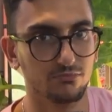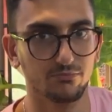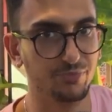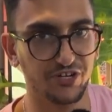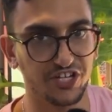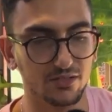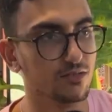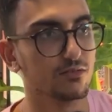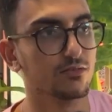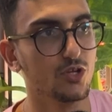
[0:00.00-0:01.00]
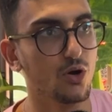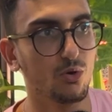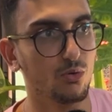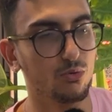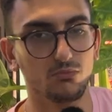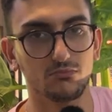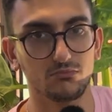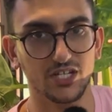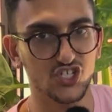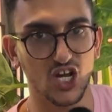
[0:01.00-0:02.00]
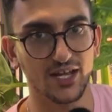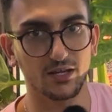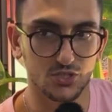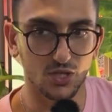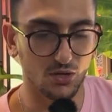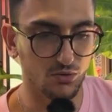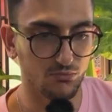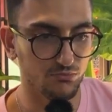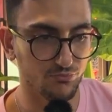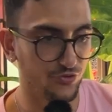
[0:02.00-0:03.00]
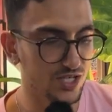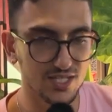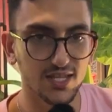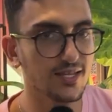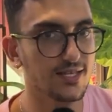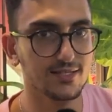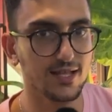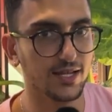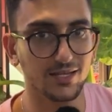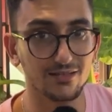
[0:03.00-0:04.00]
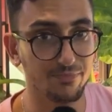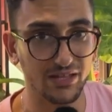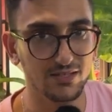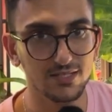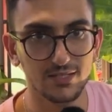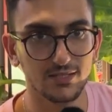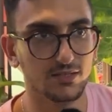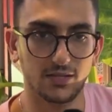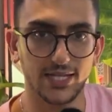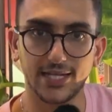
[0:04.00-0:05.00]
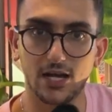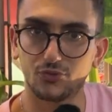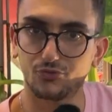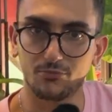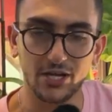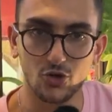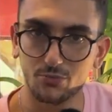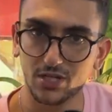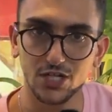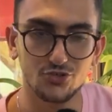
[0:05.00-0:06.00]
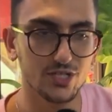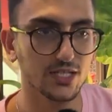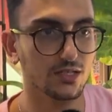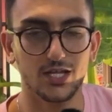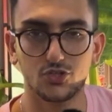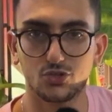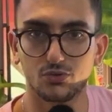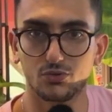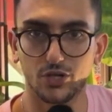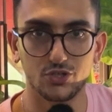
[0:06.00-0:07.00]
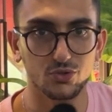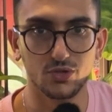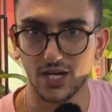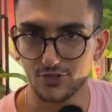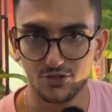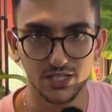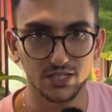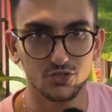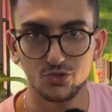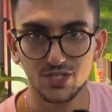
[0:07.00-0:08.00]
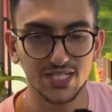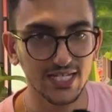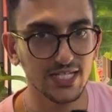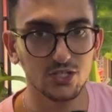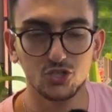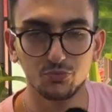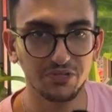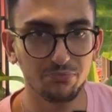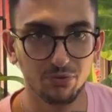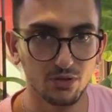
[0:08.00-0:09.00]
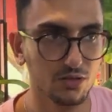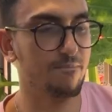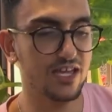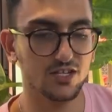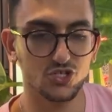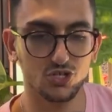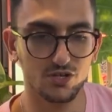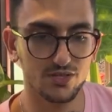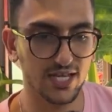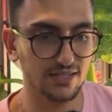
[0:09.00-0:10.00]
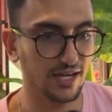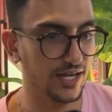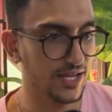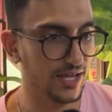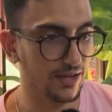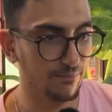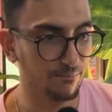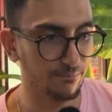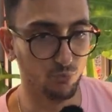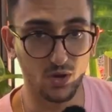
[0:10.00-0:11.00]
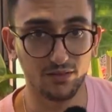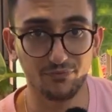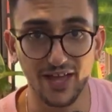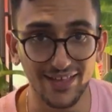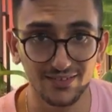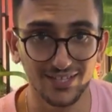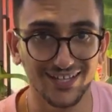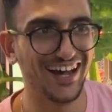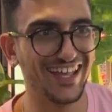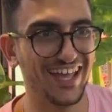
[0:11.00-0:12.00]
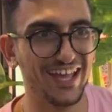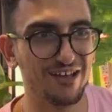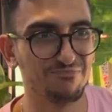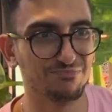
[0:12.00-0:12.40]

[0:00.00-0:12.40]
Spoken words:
period. No, in China. So first thing is like independence, getting out from my home country into a new country, new city, new people, making sure that I am well fed, I am